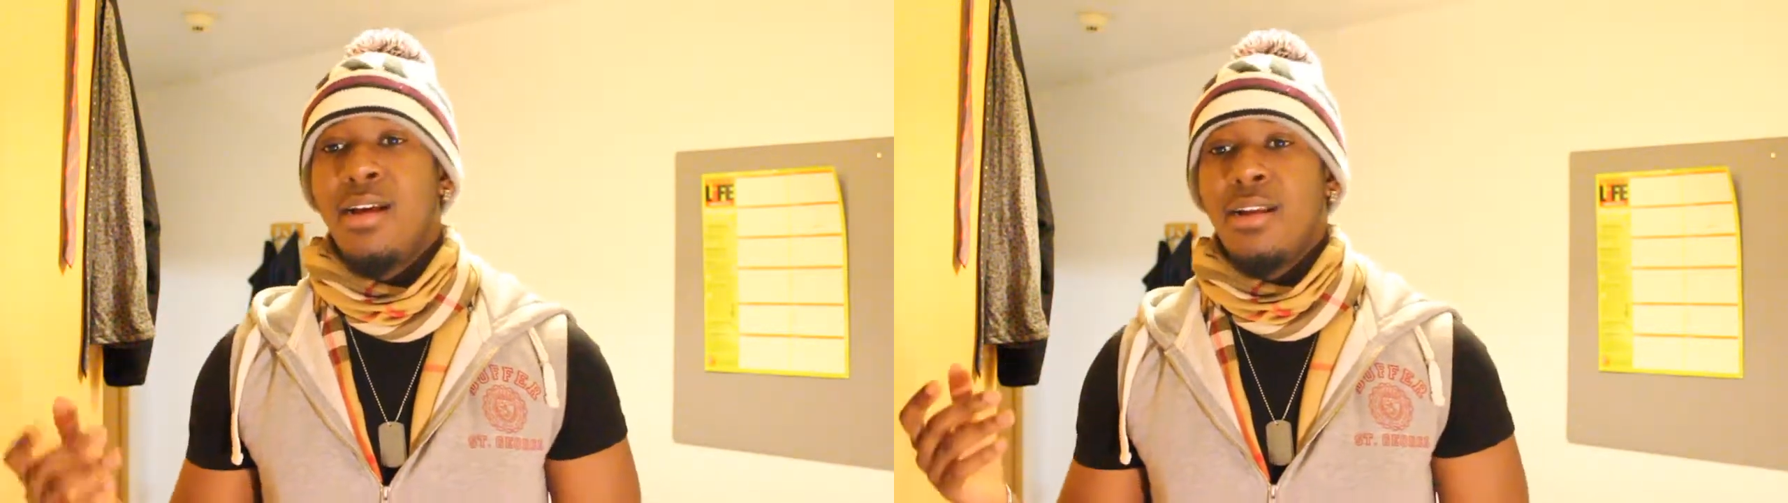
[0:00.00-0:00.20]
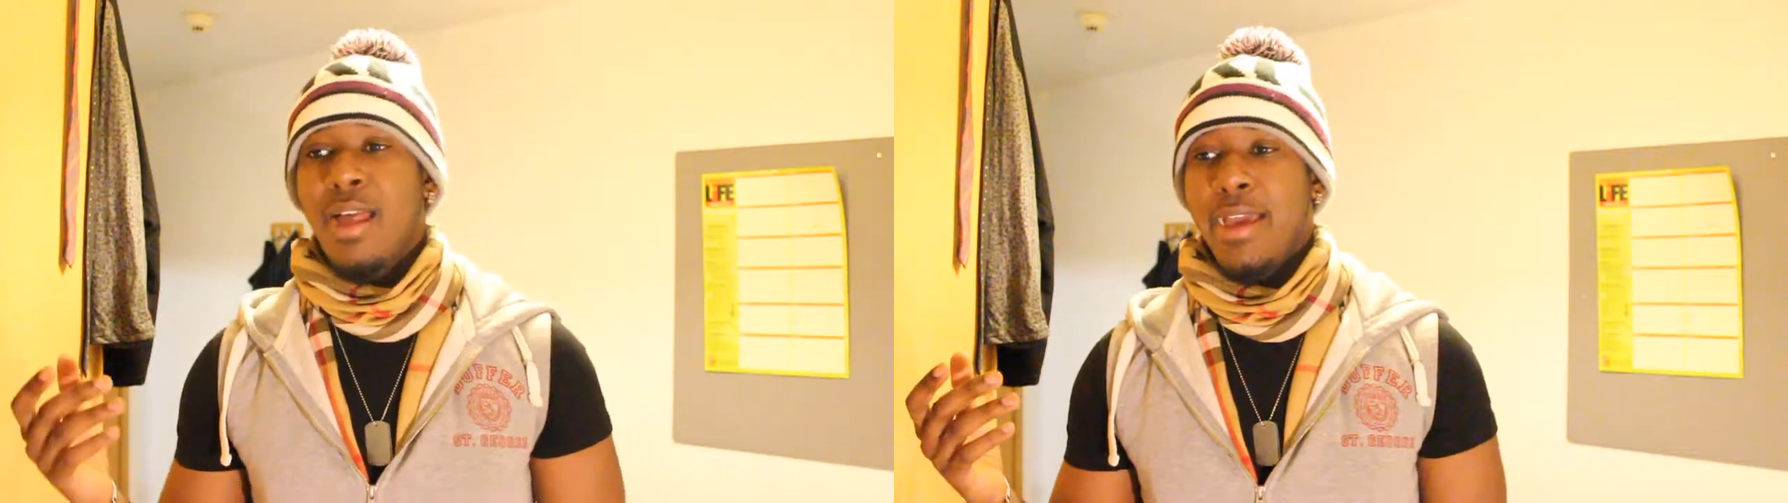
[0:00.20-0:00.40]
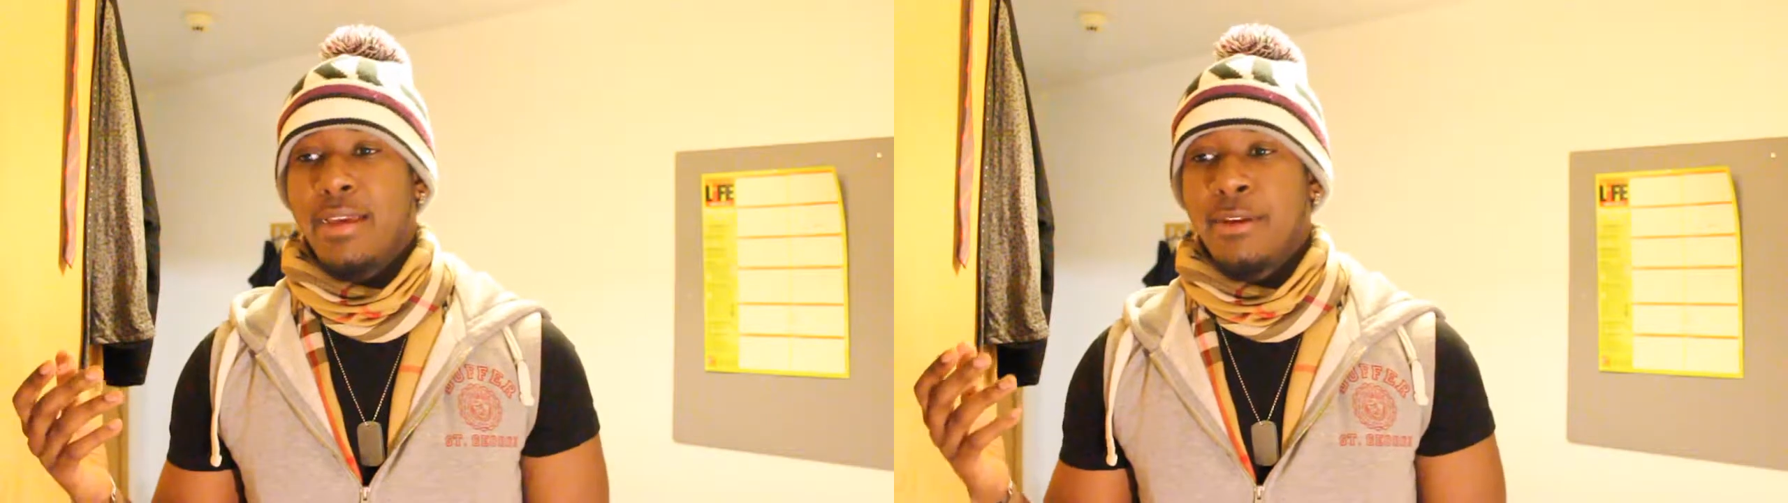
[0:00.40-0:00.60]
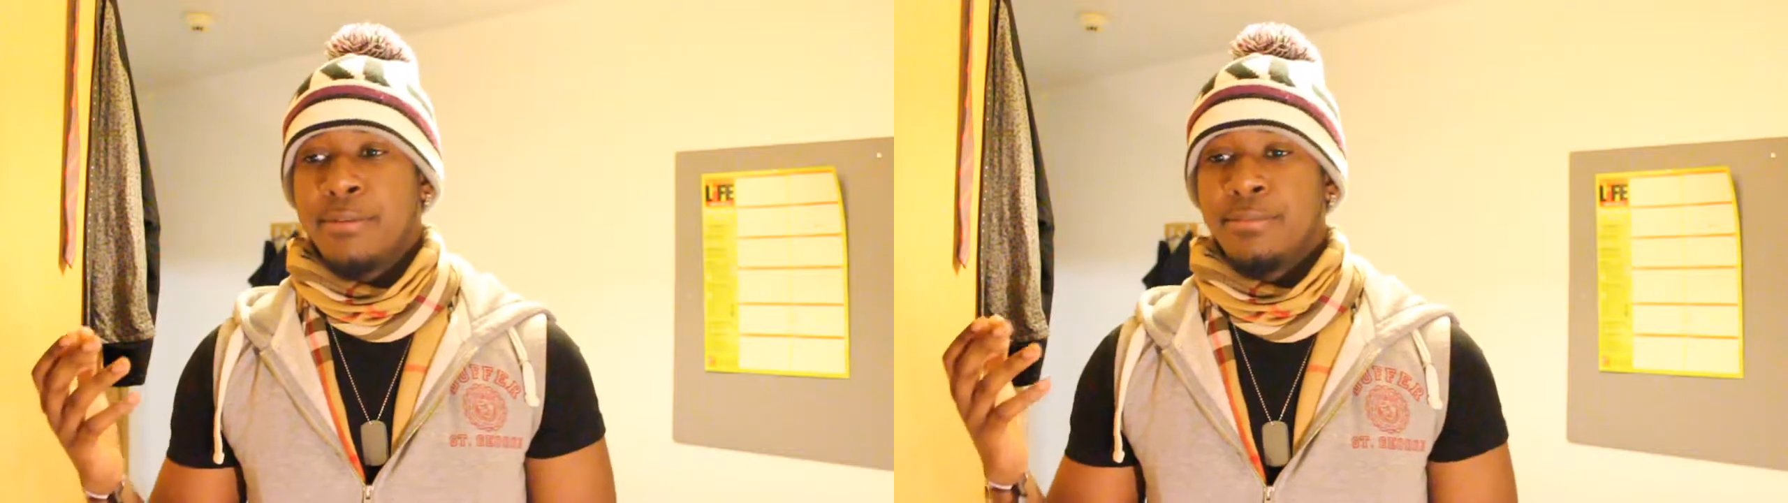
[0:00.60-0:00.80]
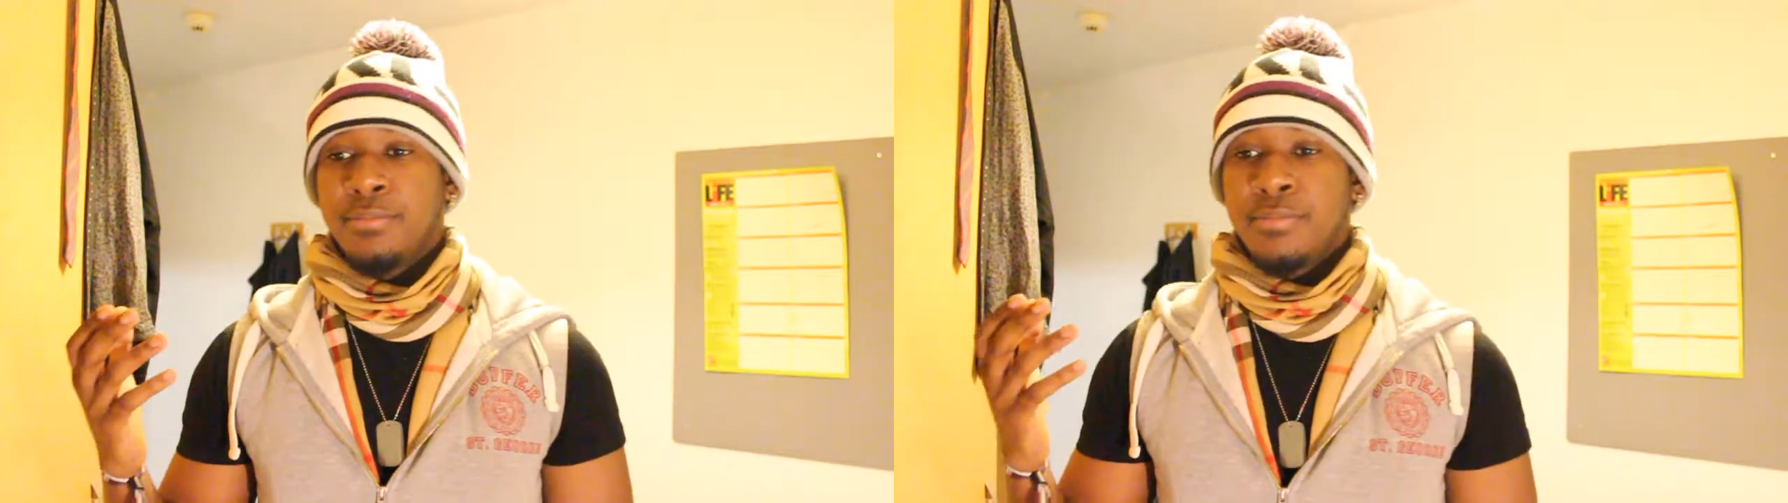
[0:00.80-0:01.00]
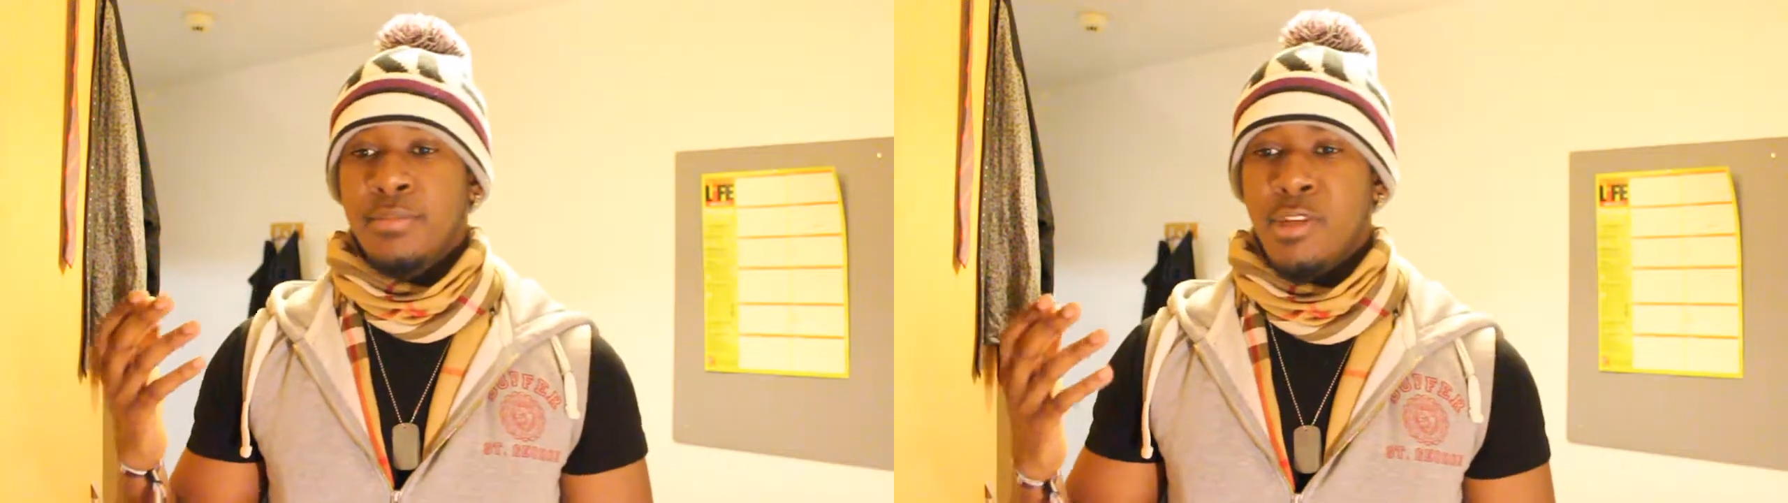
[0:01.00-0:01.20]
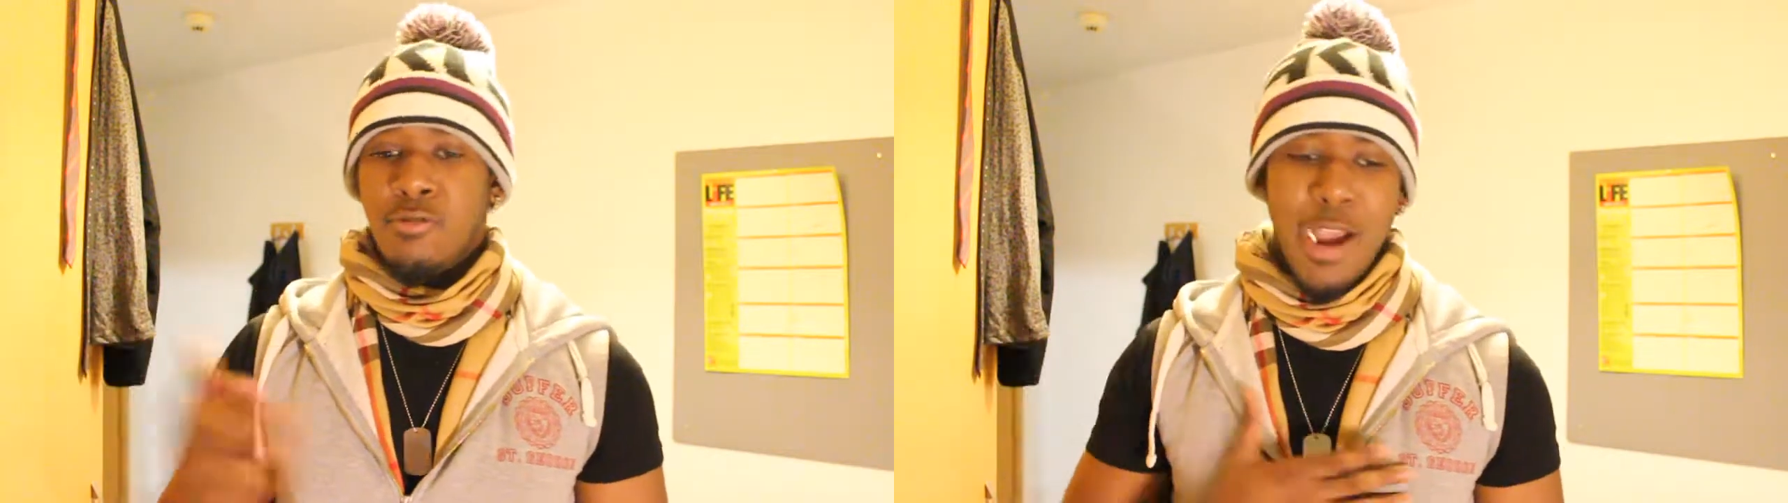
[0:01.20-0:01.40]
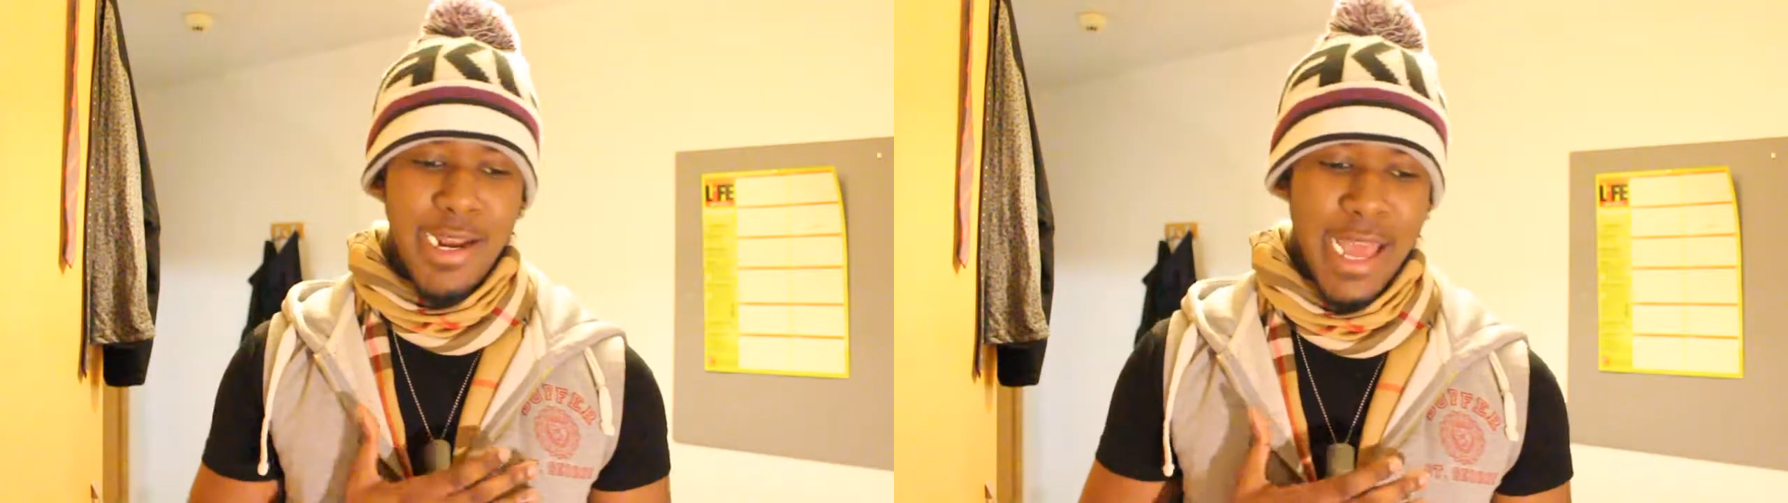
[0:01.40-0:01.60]
Like,
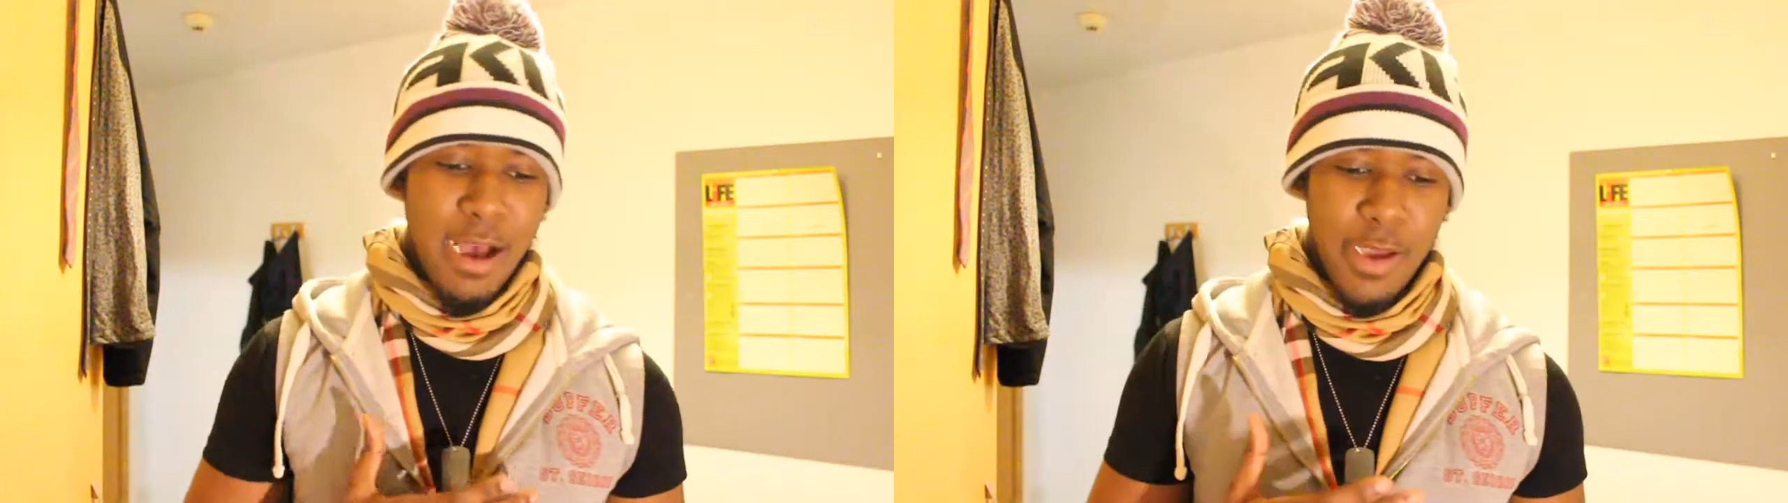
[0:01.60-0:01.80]
right now,